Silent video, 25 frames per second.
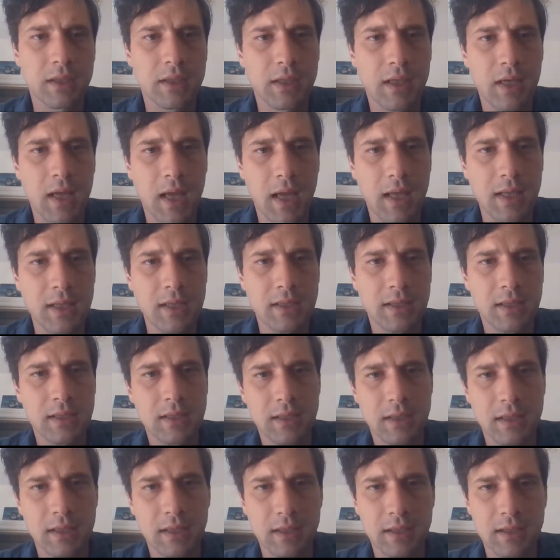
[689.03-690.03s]

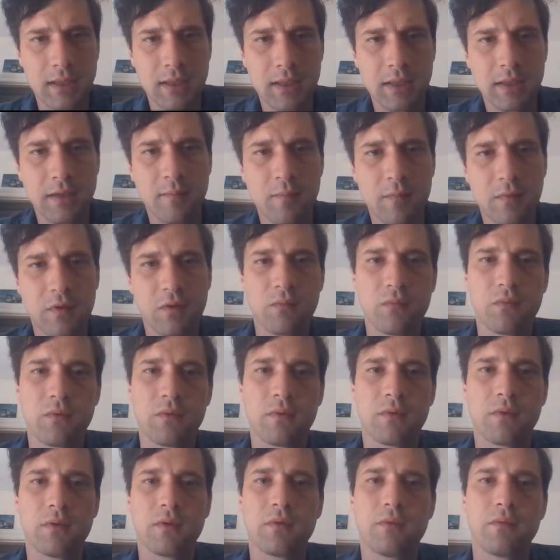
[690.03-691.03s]
enhances the esteem the
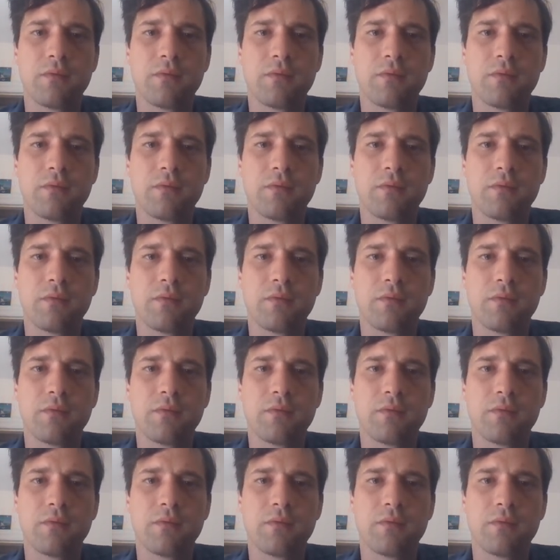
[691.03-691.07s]
world